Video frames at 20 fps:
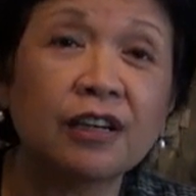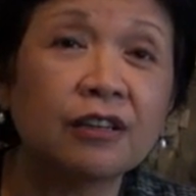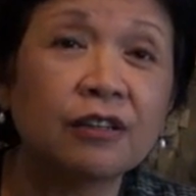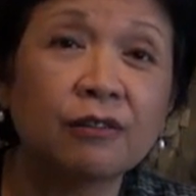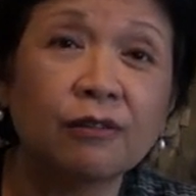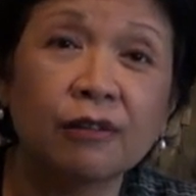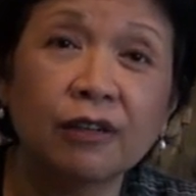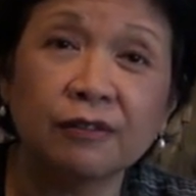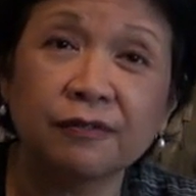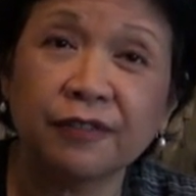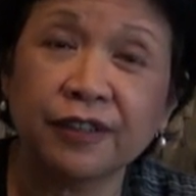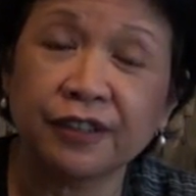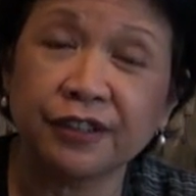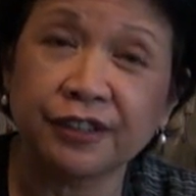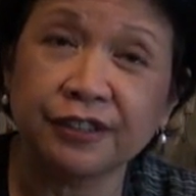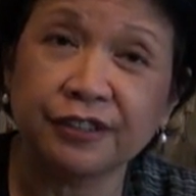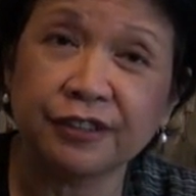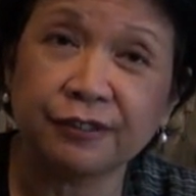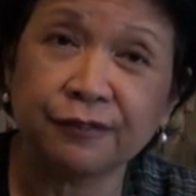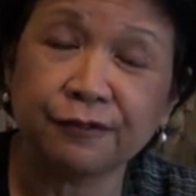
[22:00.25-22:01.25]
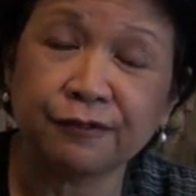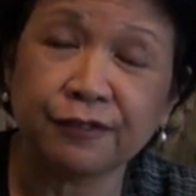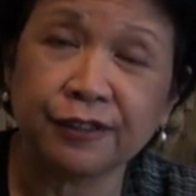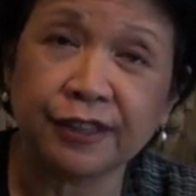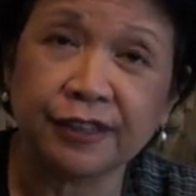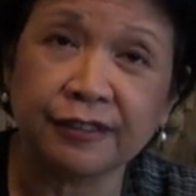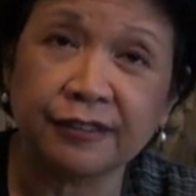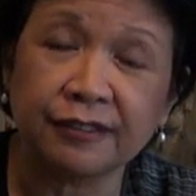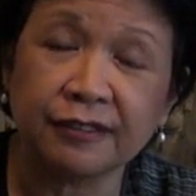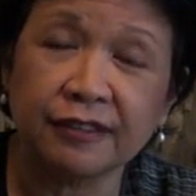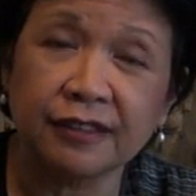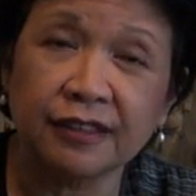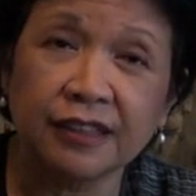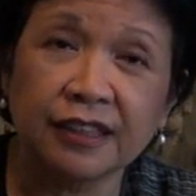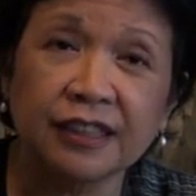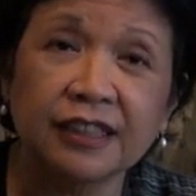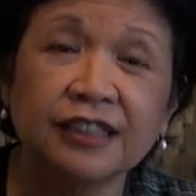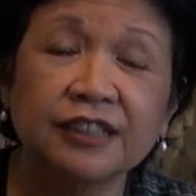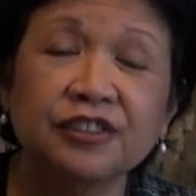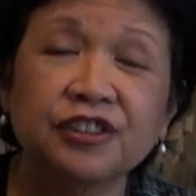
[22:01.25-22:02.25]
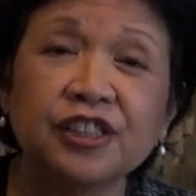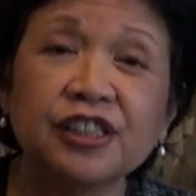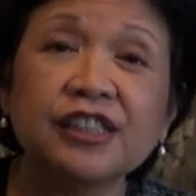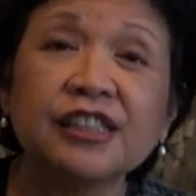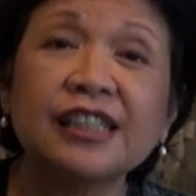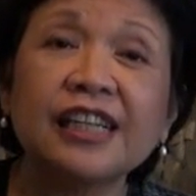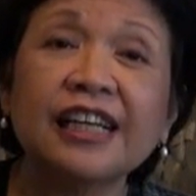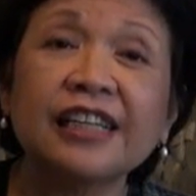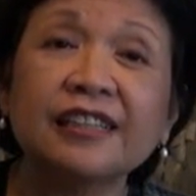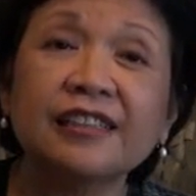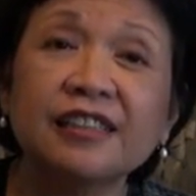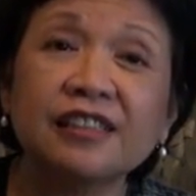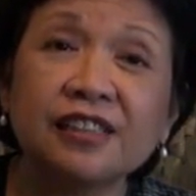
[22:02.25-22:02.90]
are all very different. Just like